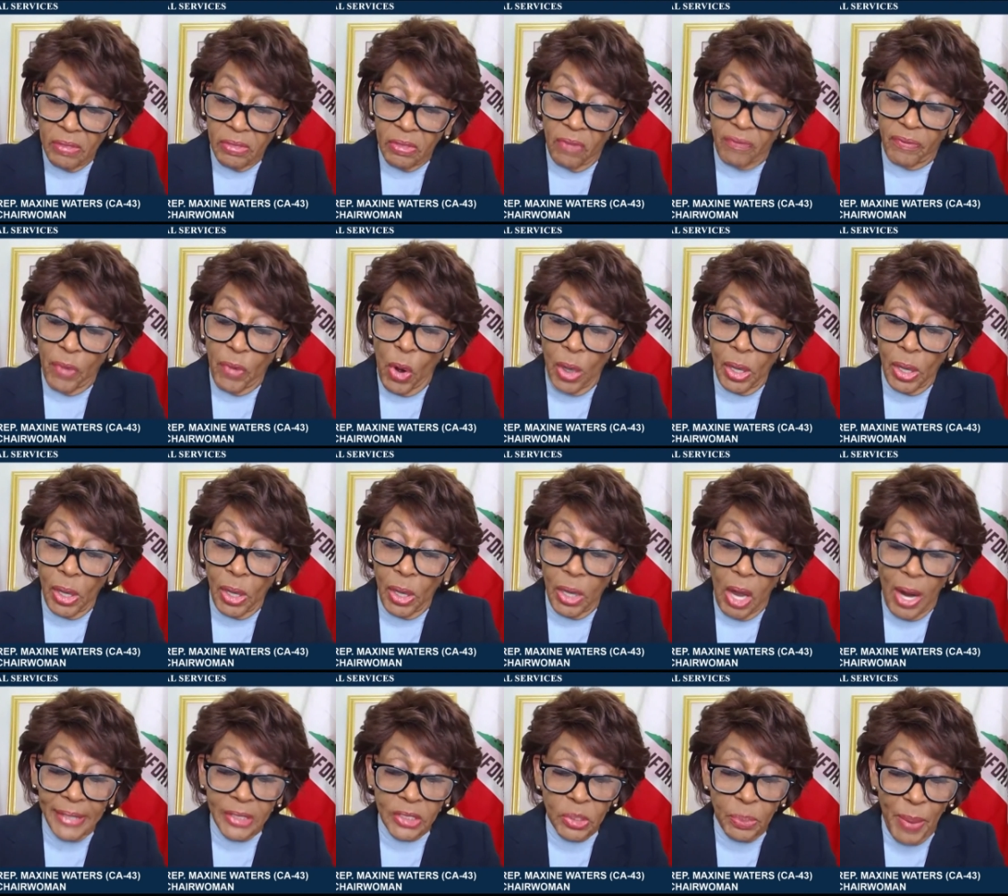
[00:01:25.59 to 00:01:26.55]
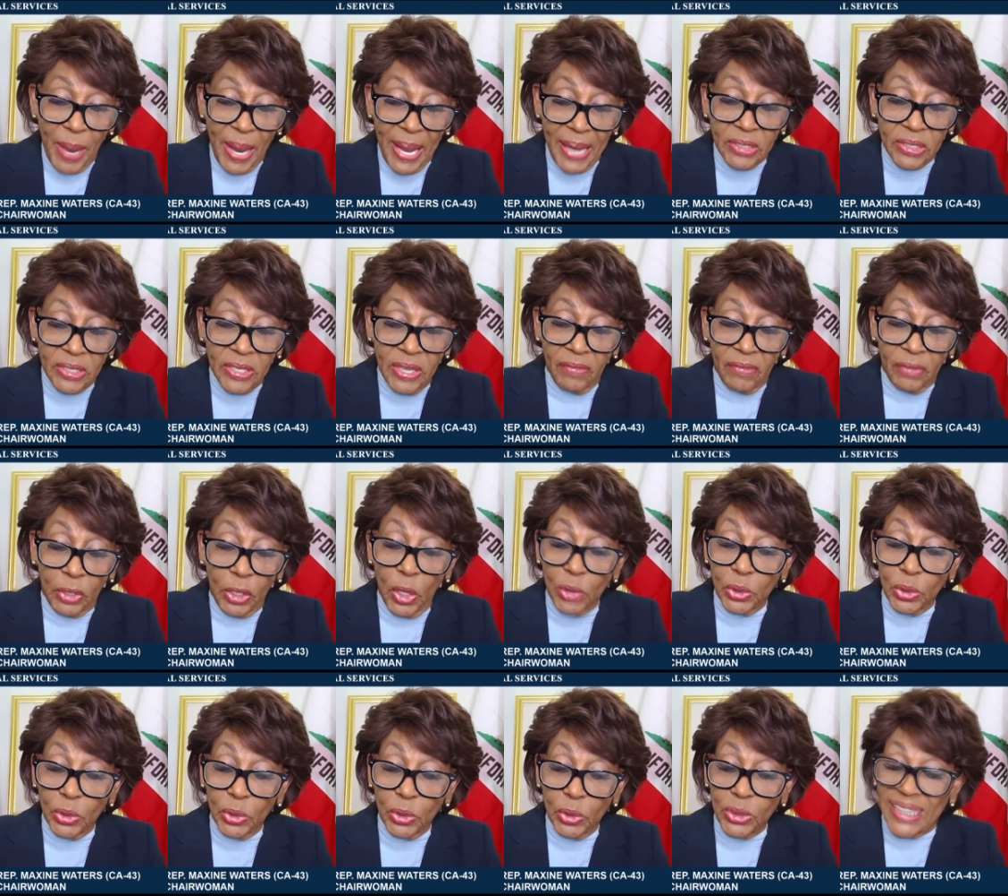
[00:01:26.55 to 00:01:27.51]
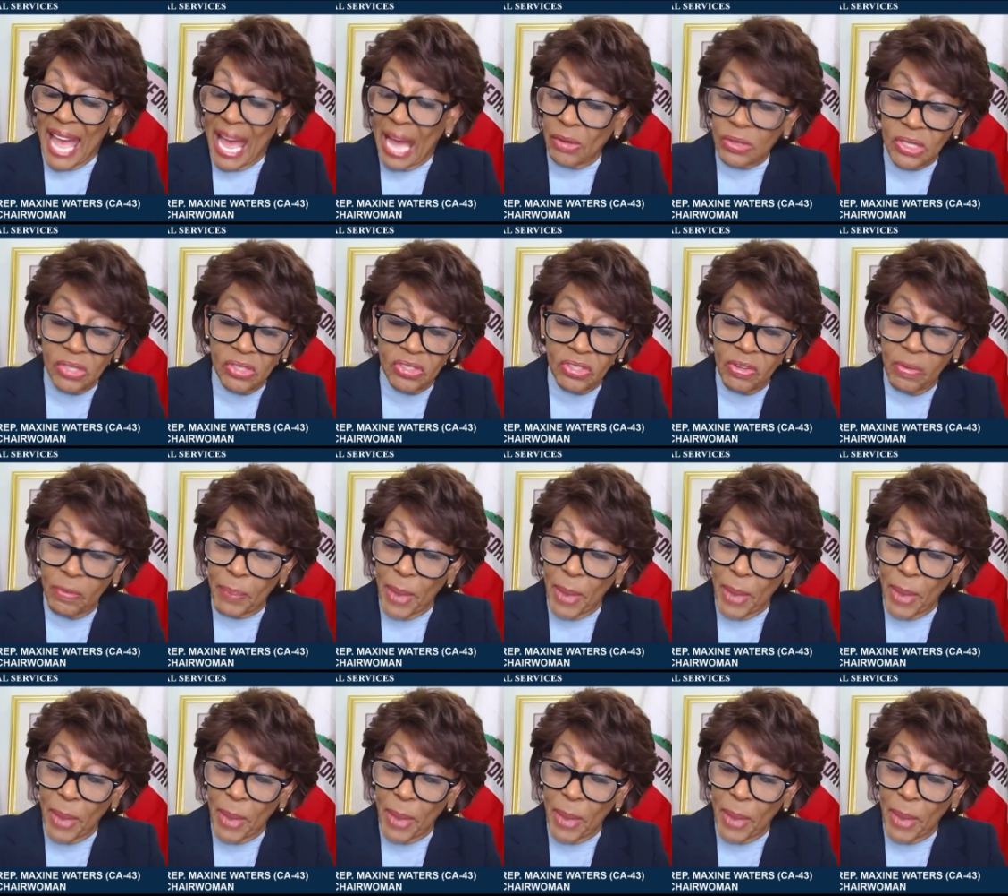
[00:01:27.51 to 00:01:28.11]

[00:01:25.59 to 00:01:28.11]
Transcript: The four largest banks have closed thousands